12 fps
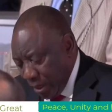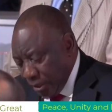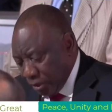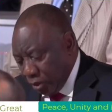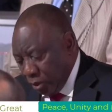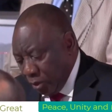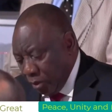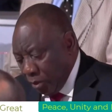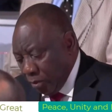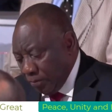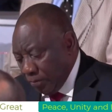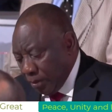
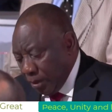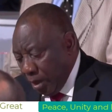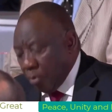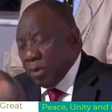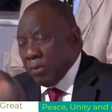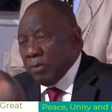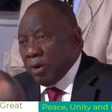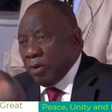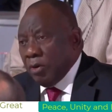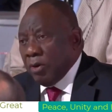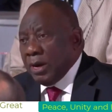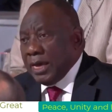So we were
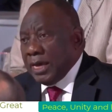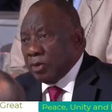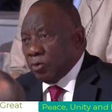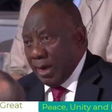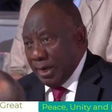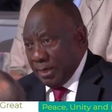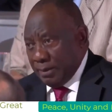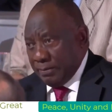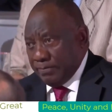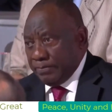all at one